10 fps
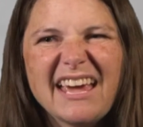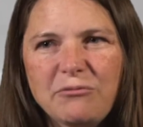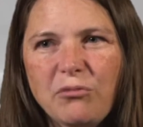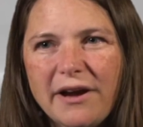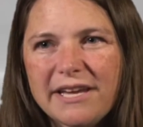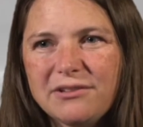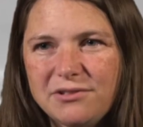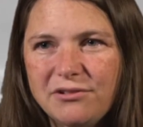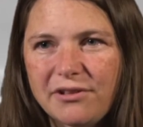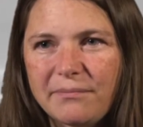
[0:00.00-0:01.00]
and why you
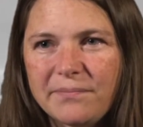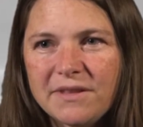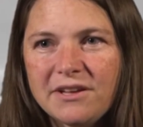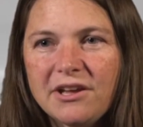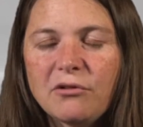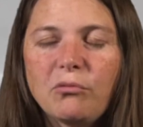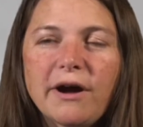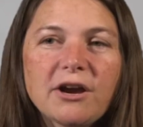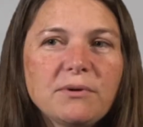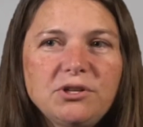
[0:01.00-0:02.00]
do them.
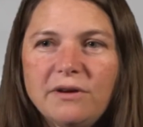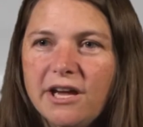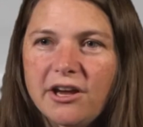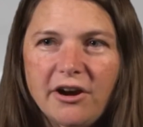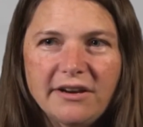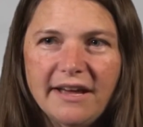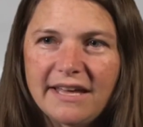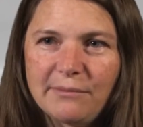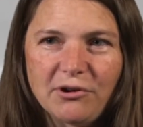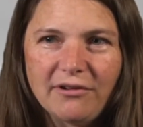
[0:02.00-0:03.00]
Why are we doing a cardiac
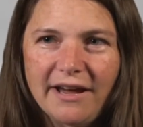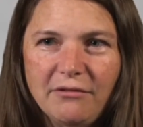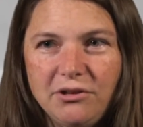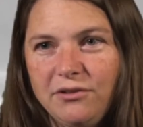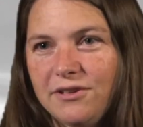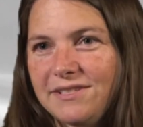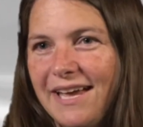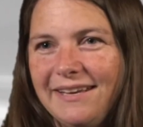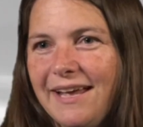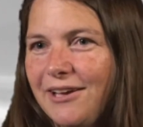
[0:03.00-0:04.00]
MRI when you just
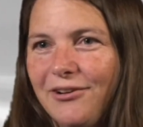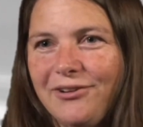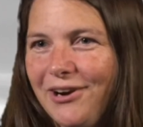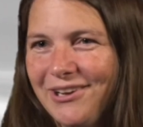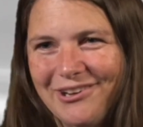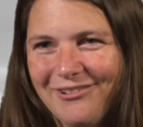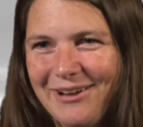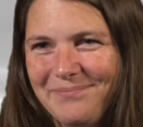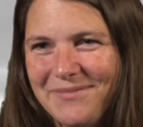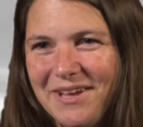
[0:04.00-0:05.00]
had an
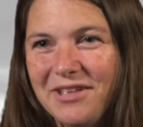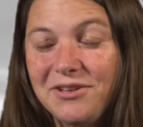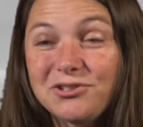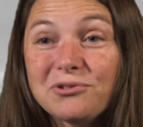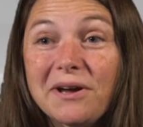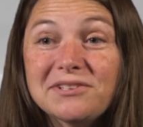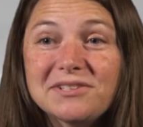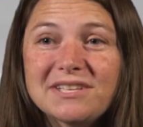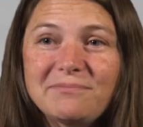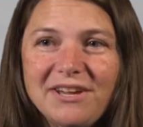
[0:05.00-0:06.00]
echocardiogram? These are
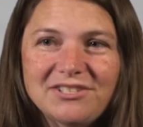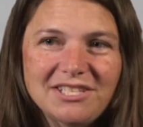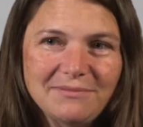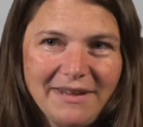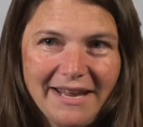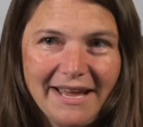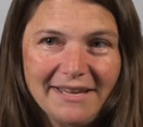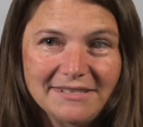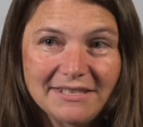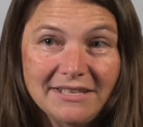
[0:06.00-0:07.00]
questions that patients might
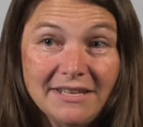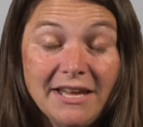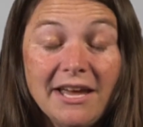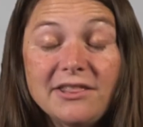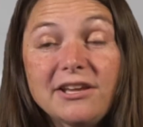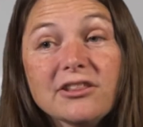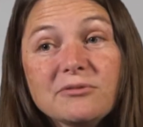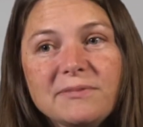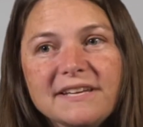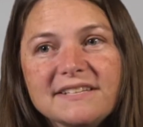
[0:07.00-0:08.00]
ask. The other
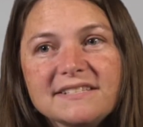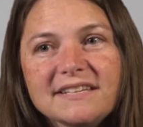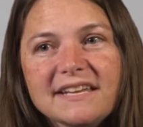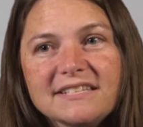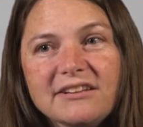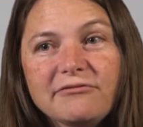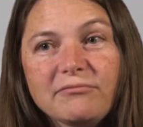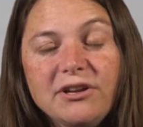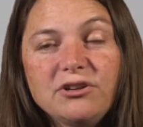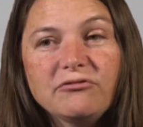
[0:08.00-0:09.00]
piece is that
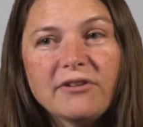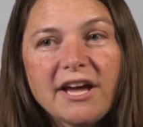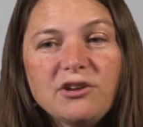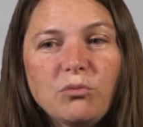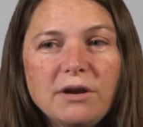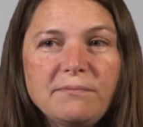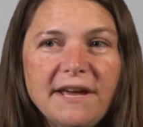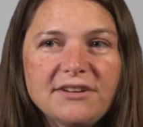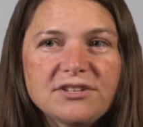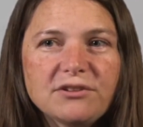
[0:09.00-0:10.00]
when you find one
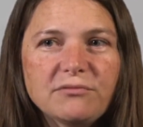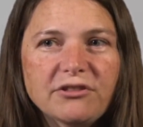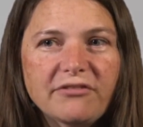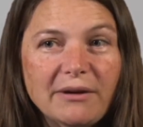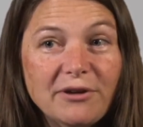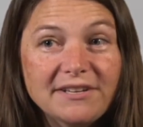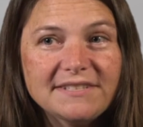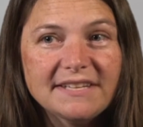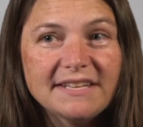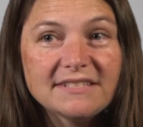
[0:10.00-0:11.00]
patient with Fabry
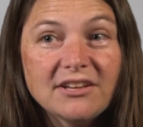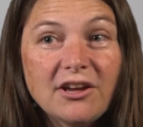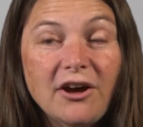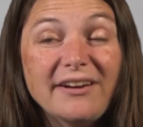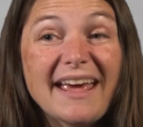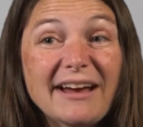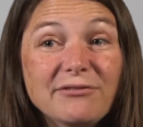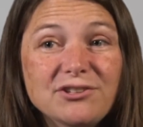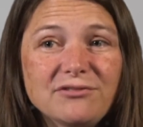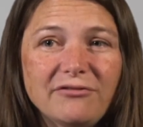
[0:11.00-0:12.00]
disease, on
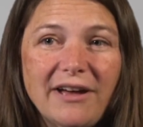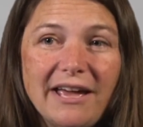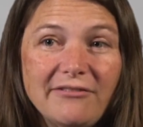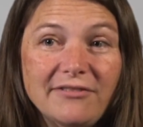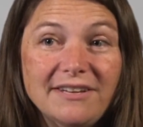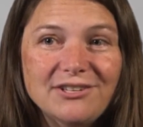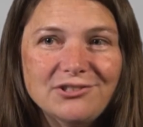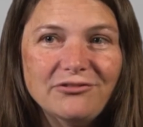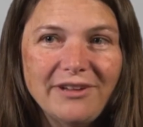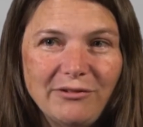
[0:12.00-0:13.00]
average you five
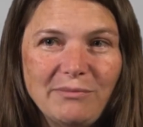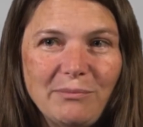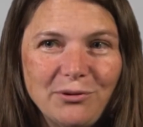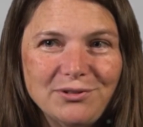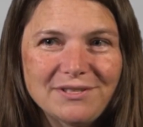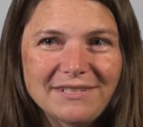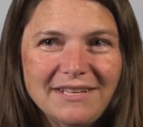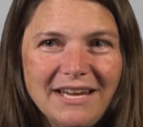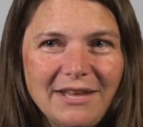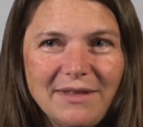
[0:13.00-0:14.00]
additional family members,
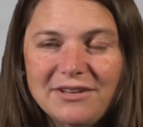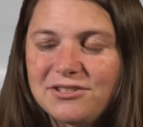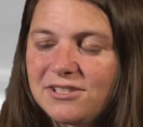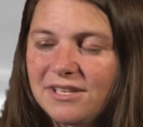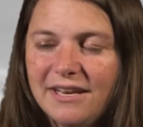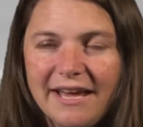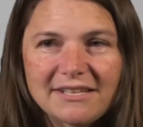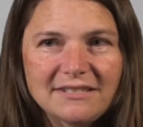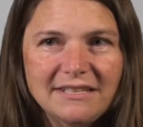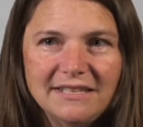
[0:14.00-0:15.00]
and that's just the
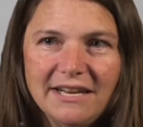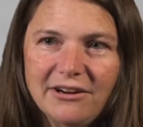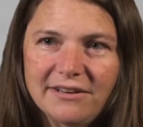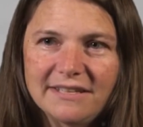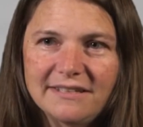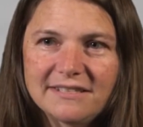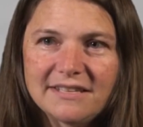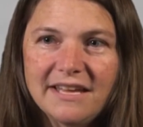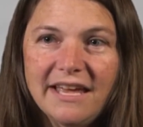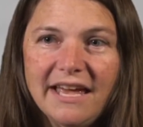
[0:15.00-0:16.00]
X-linked inheritance.
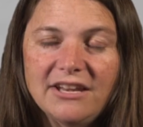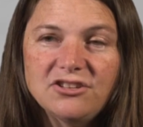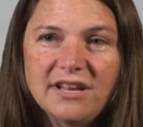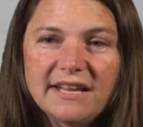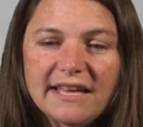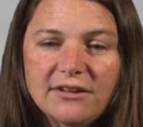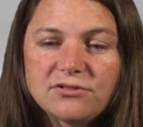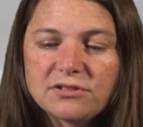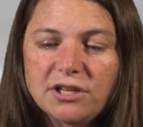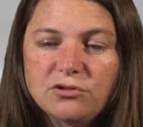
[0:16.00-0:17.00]
And genetic
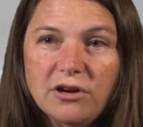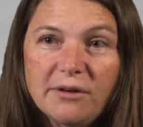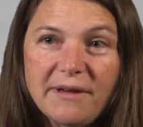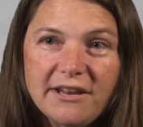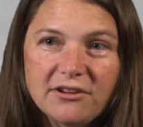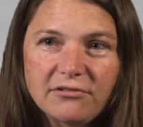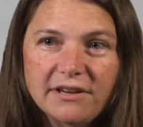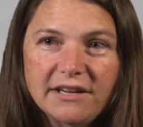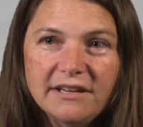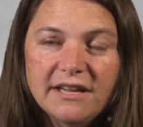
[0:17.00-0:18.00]
counselors can draw a
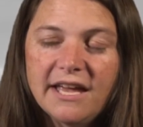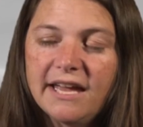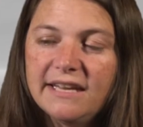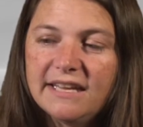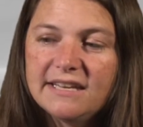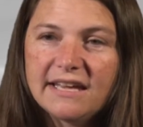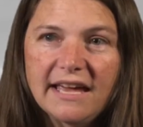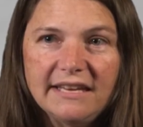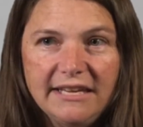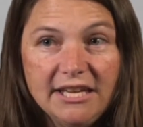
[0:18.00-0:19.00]
pedigree and
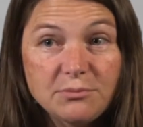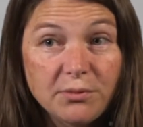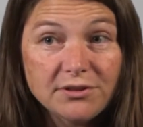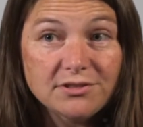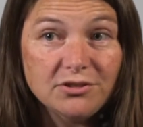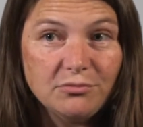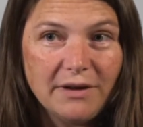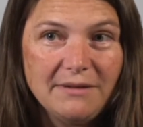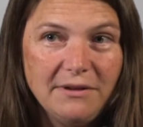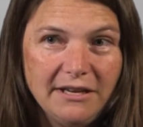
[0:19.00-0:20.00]
indicate each person who
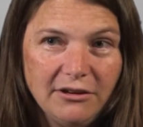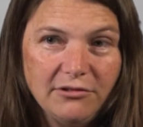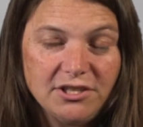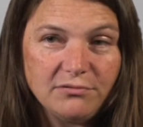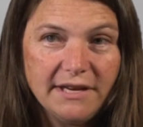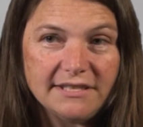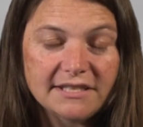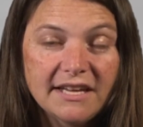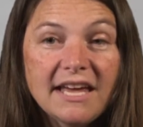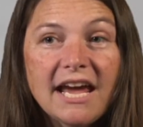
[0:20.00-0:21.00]
might be at increased
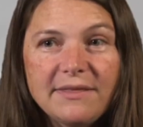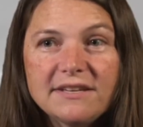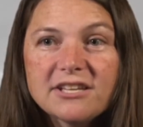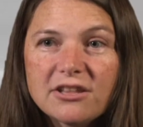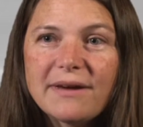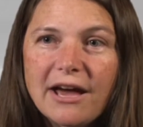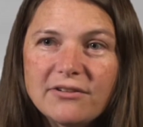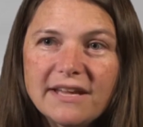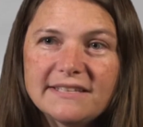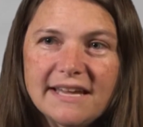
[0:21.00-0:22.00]
risk, and then tell them how
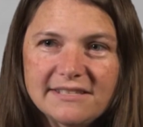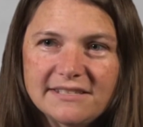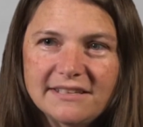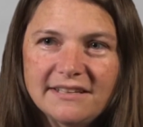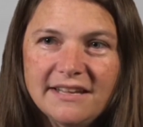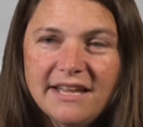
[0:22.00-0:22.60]
to get tested